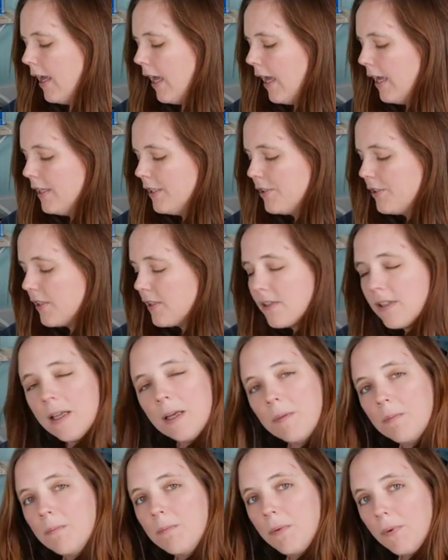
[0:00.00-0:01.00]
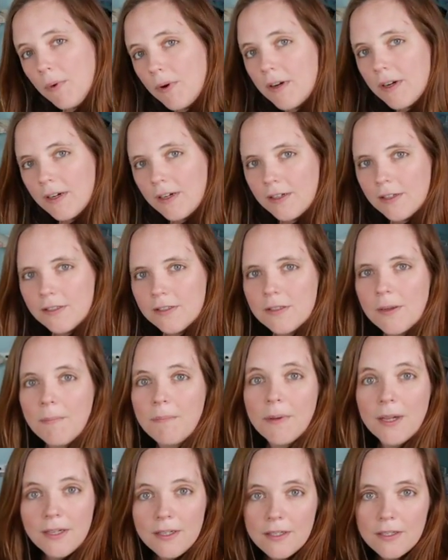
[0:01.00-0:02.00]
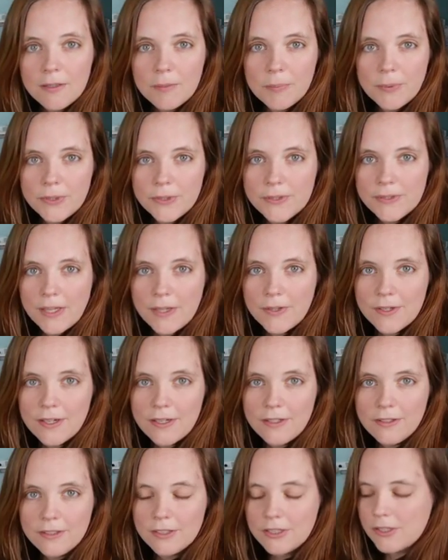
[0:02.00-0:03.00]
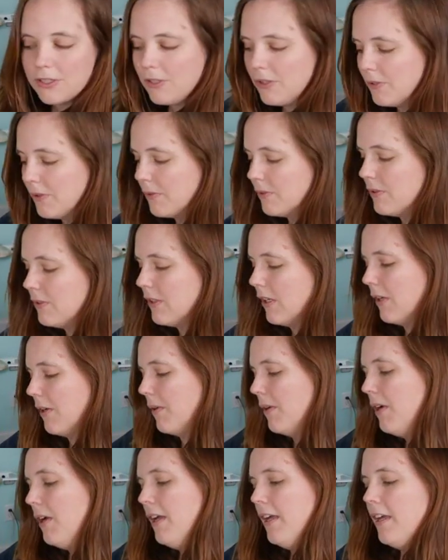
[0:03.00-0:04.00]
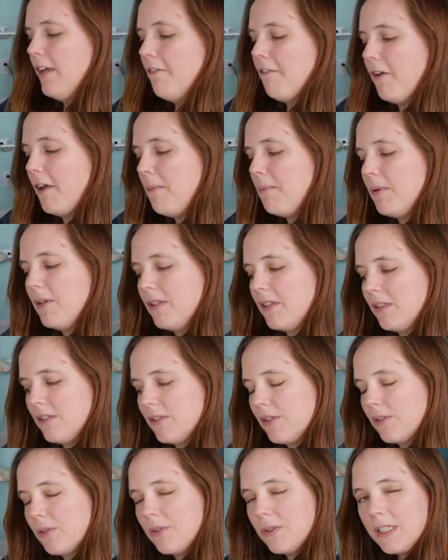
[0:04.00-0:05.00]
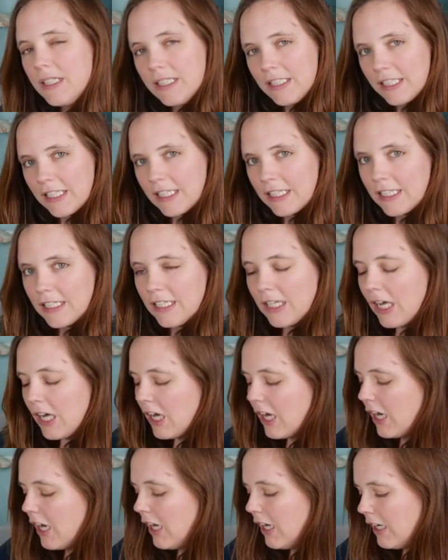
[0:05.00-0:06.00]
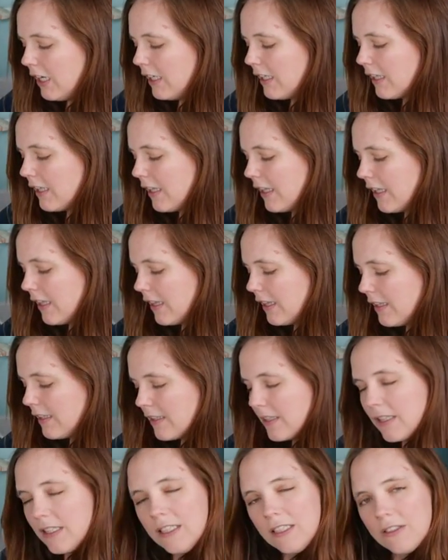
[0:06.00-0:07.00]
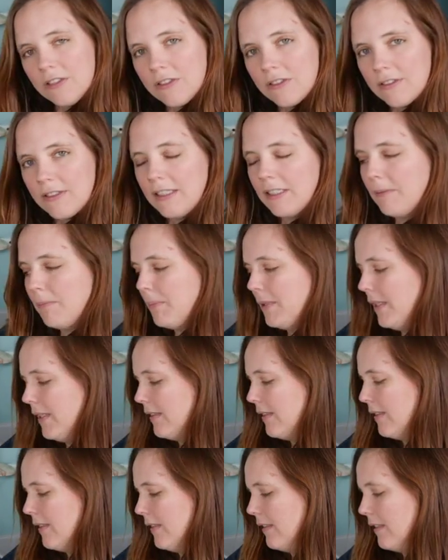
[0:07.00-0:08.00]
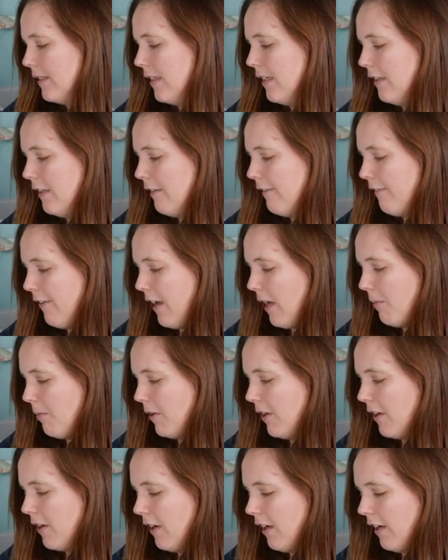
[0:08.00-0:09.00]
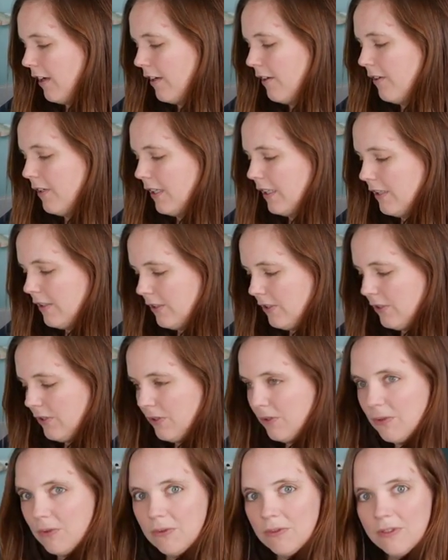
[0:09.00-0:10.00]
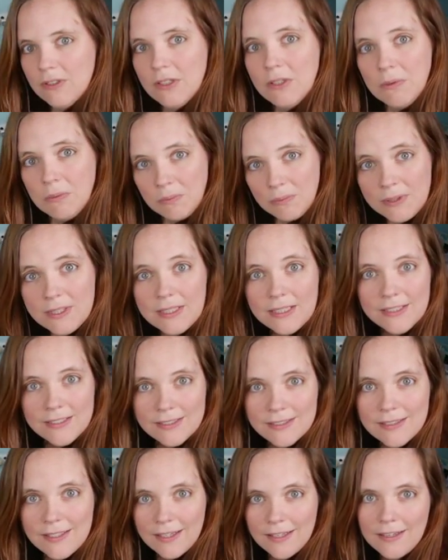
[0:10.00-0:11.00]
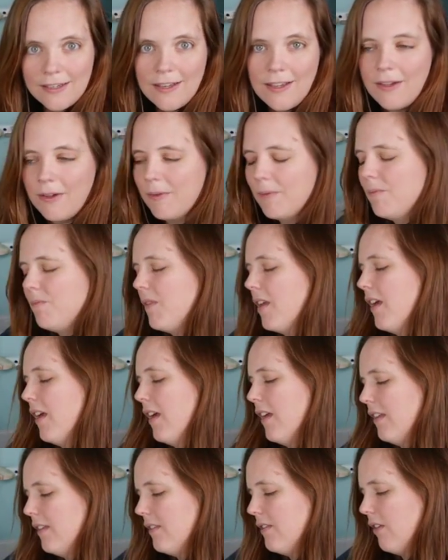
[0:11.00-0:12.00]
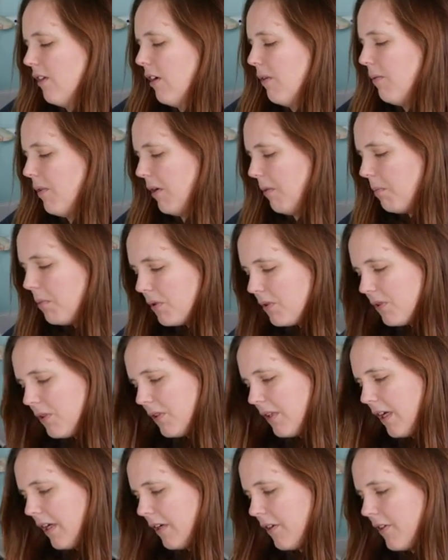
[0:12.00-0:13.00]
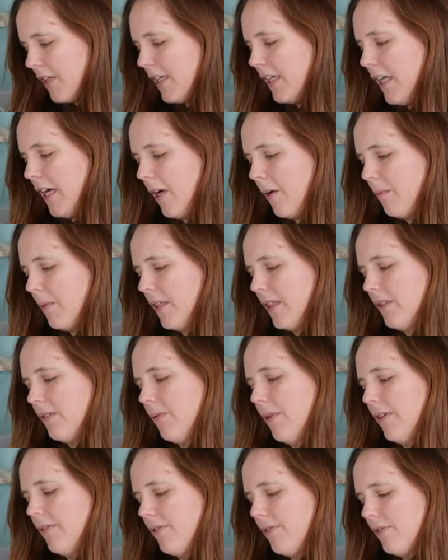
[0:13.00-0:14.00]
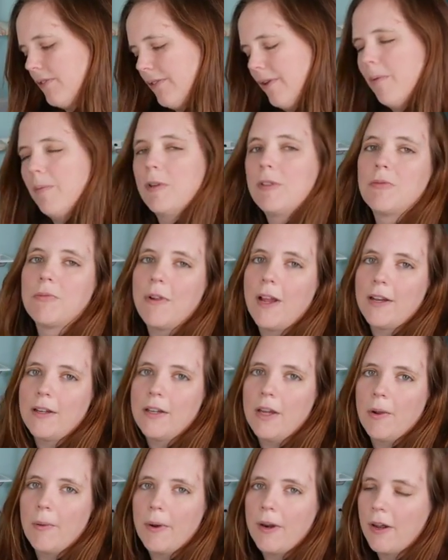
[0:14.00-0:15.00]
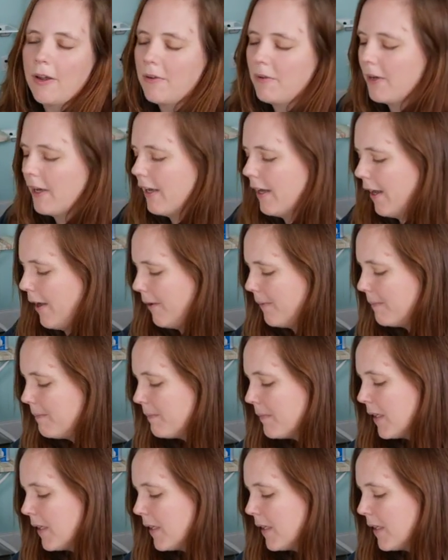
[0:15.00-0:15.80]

And just like borders, binding pulls out color too. So if I put this green in it, all of these little green pieces in the fabric are going to really stand out. And so I want to pull that green out because we have so much red going on right now.